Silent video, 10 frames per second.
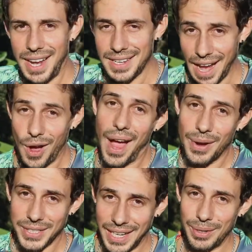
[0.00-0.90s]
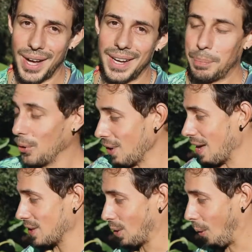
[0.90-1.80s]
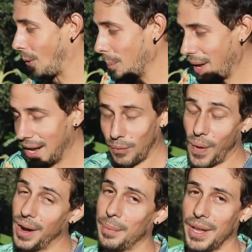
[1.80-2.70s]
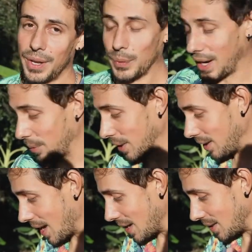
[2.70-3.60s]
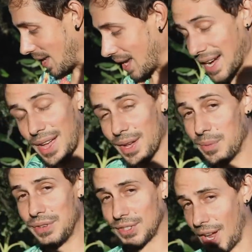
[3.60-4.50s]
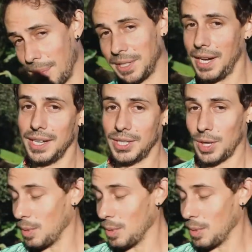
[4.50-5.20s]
now, I was getting ready to pull out this whole bed of watermelon when I realized that now that we've stopped getting so